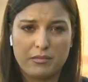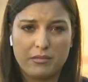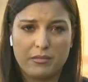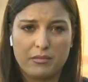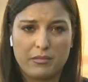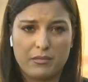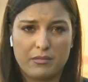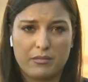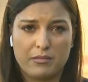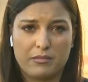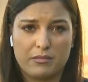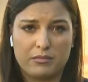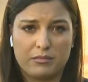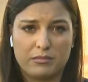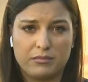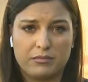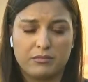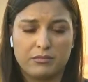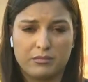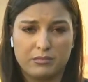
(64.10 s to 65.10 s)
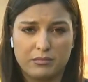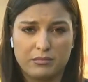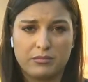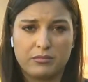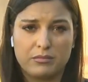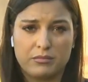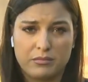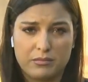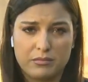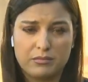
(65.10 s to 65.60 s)

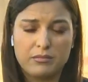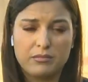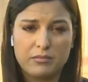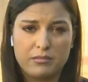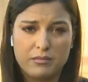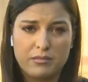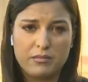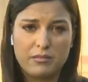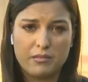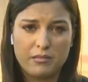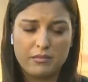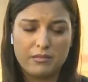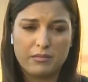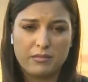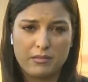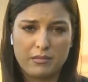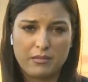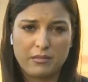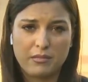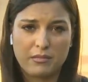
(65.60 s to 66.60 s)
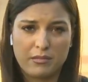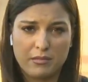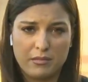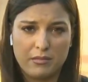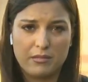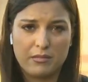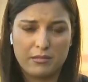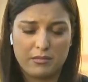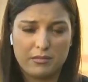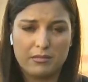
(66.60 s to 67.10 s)

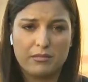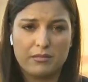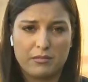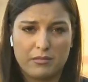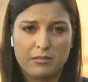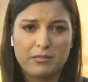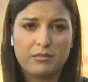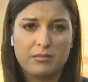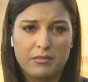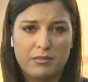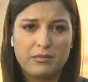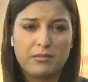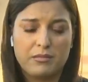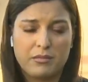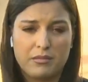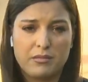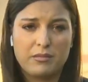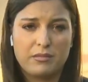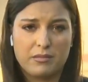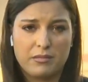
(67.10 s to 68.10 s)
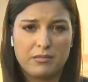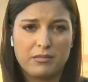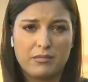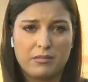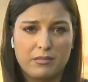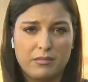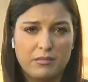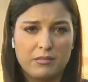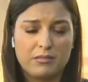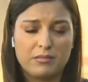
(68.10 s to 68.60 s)

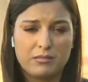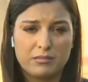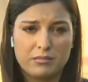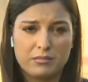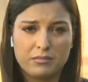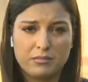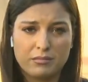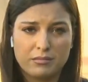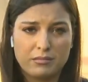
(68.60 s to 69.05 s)
[no speech]